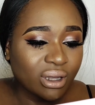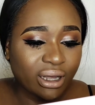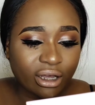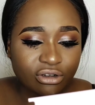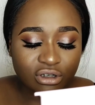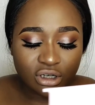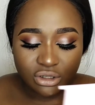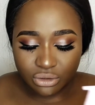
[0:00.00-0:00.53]
I
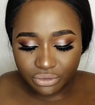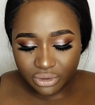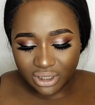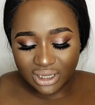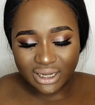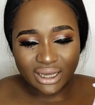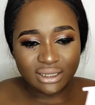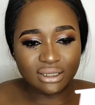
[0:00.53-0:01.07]
actually don't
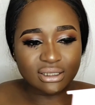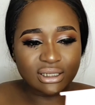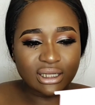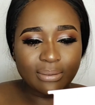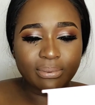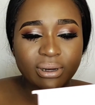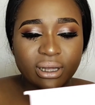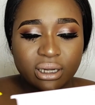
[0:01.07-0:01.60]
really like this
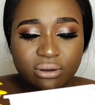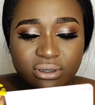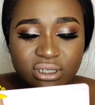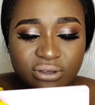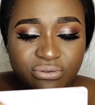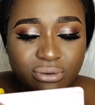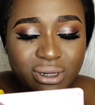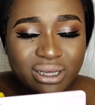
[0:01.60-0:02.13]
lip liner because
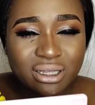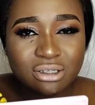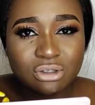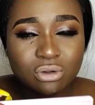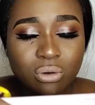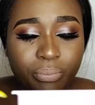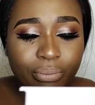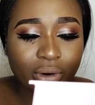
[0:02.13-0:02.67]
I feel like it's
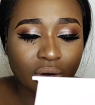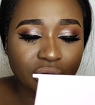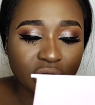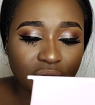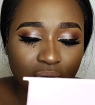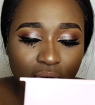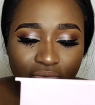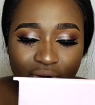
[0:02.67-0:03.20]
not brown
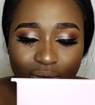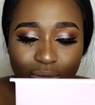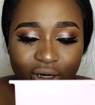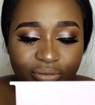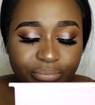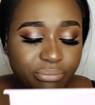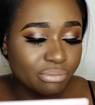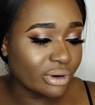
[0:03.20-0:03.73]
enough. I would
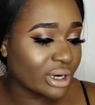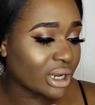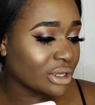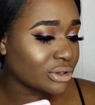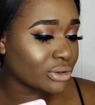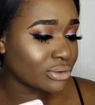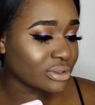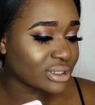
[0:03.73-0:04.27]
have rather
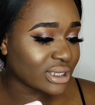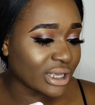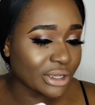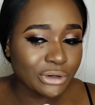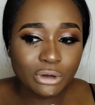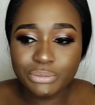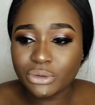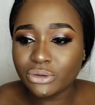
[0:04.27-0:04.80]
used
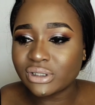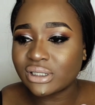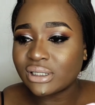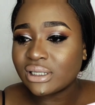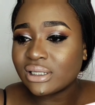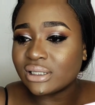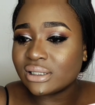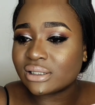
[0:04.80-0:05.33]
ENL
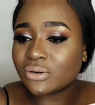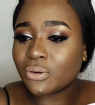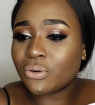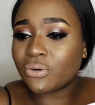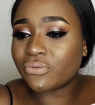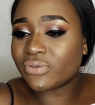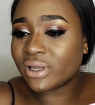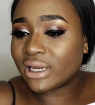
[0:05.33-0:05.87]
Beauty's
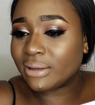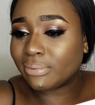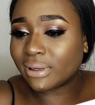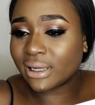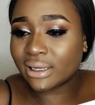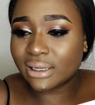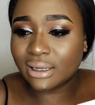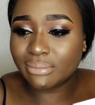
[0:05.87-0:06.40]
coffee lip
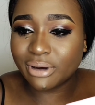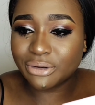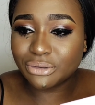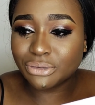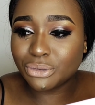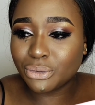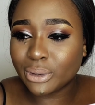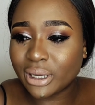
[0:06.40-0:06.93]
liner, but I
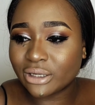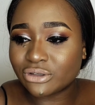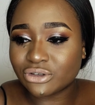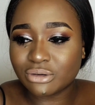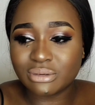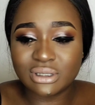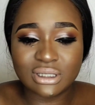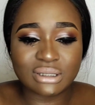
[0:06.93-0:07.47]
don't know where I
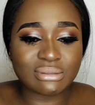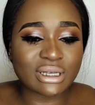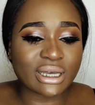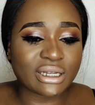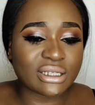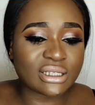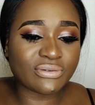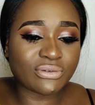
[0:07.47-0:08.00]
dropped it. It seems like
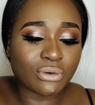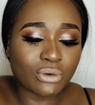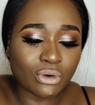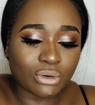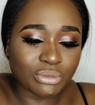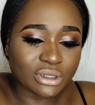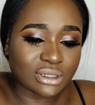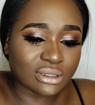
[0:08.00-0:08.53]
I even
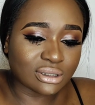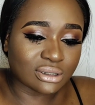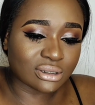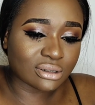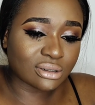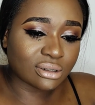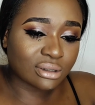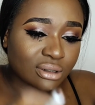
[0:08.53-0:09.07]
come with
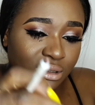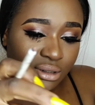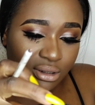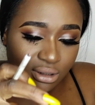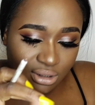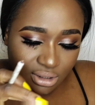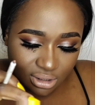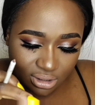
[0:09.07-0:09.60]
it.
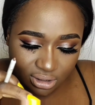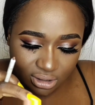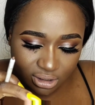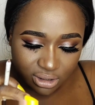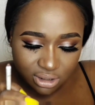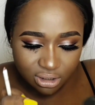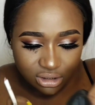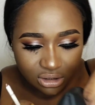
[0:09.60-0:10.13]

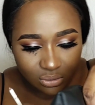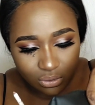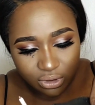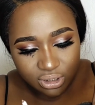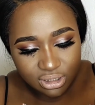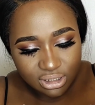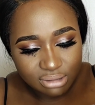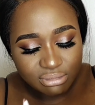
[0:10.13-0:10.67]
That's
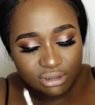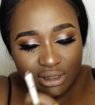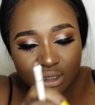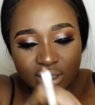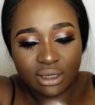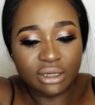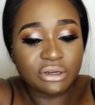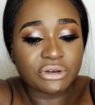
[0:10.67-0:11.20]
what it seems
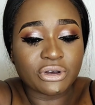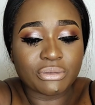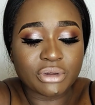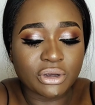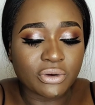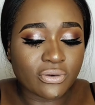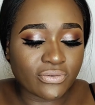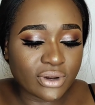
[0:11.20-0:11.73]
like. I didn't come
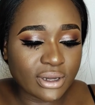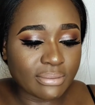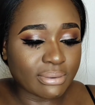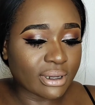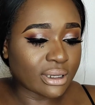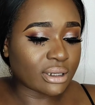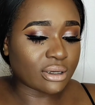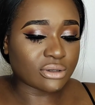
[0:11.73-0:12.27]
with a coffee lip
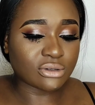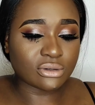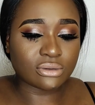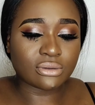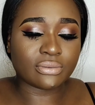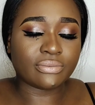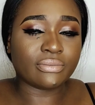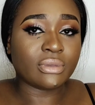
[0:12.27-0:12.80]
liner,
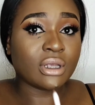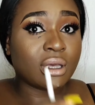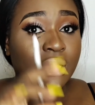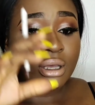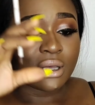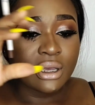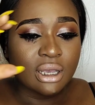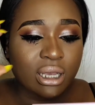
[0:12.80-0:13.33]
so
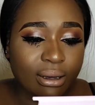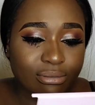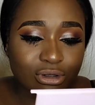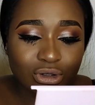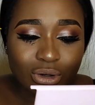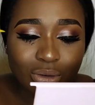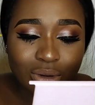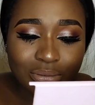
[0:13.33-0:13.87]
I'm
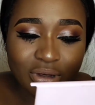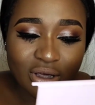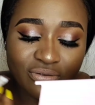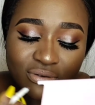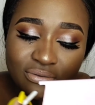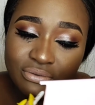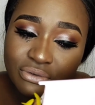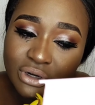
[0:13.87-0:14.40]
stuck with
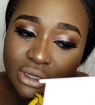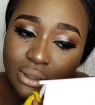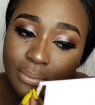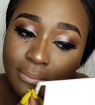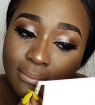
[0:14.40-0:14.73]
BFF3.